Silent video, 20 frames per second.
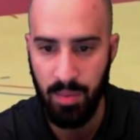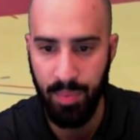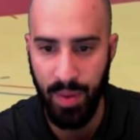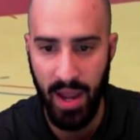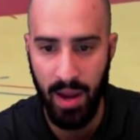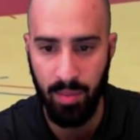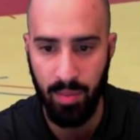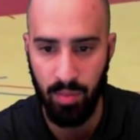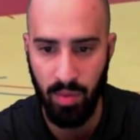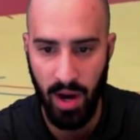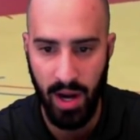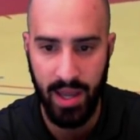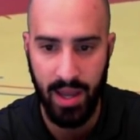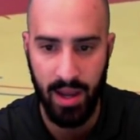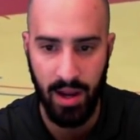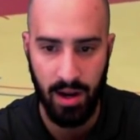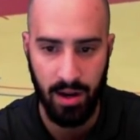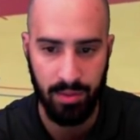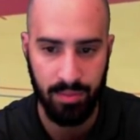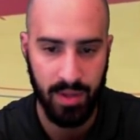Bam, right
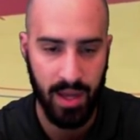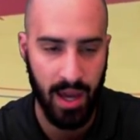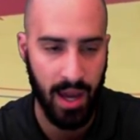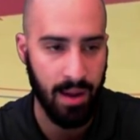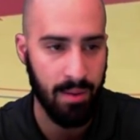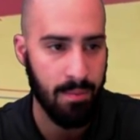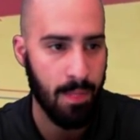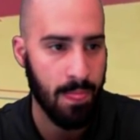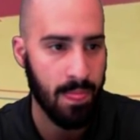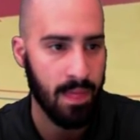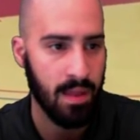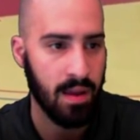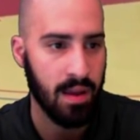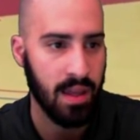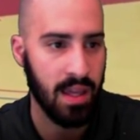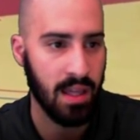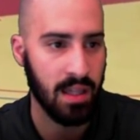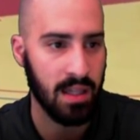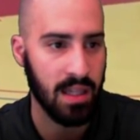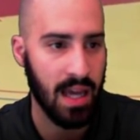here. Okay?
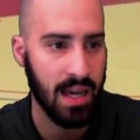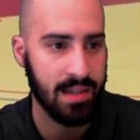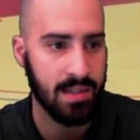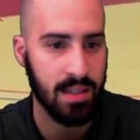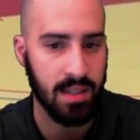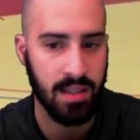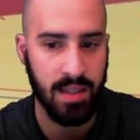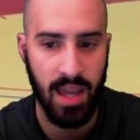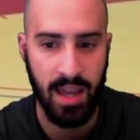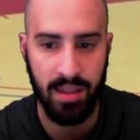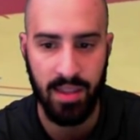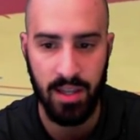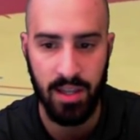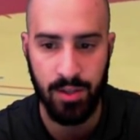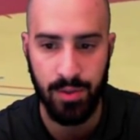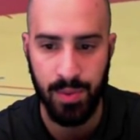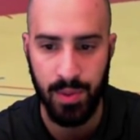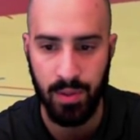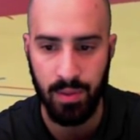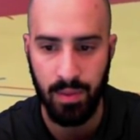He elects to take
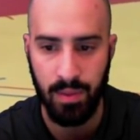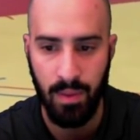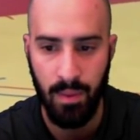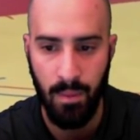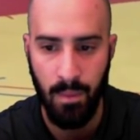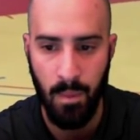this route.